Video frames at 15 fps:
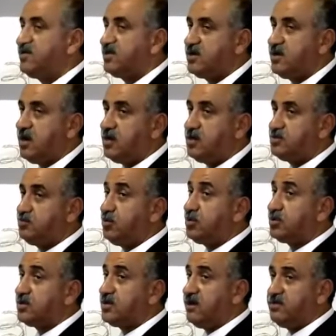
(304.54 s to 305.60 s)
of the car is
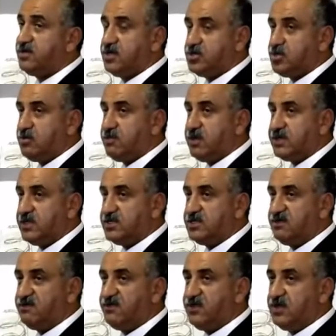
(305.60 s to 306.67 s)
both gravitational
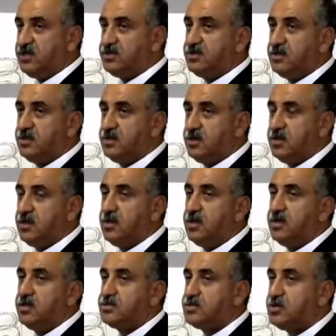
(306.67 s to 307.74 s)
magnetic field,
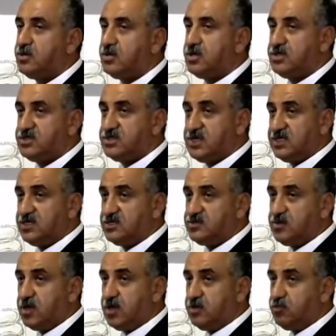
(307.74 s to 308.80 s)
so it
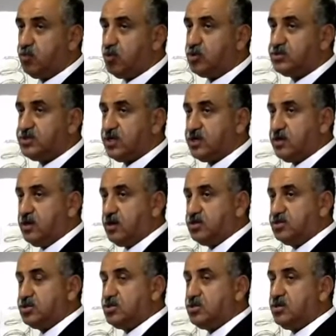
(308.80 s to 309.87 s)
satisfies both
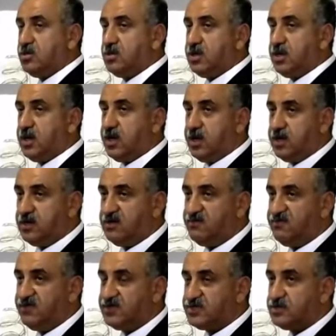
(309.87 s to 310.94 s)
psychological and
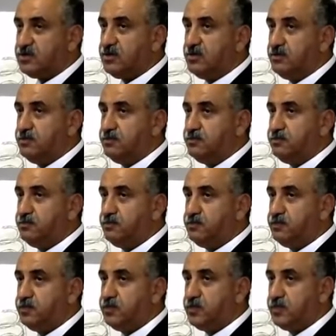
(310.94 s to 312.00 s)
physical.
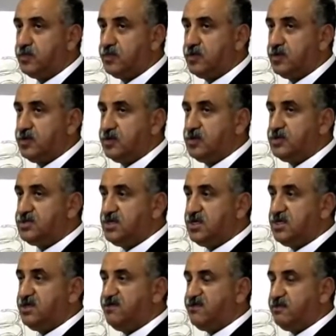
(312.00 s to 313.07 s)
You
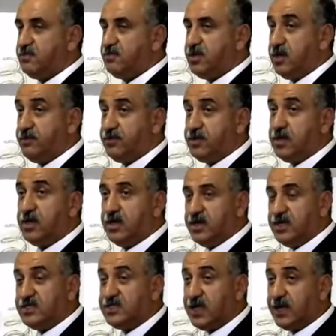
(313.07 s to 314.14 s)
see different behavior.
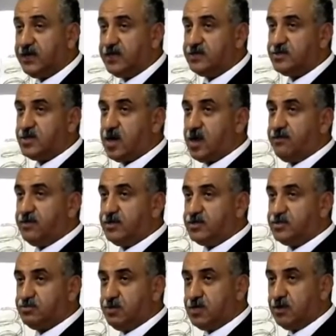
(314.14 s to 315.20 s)
Italian
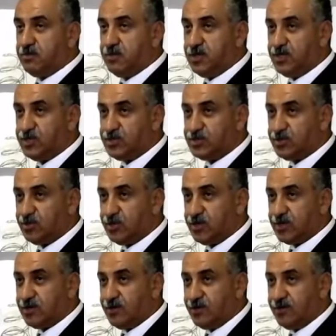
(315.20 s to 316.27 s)
drivers become
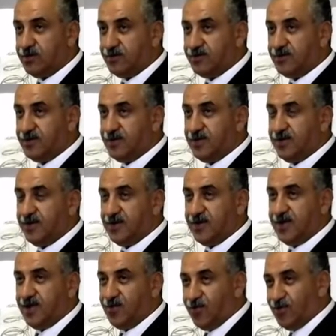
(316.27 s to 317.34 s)
historical.
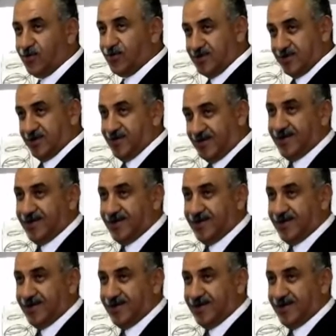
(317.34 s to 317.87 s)
They won't go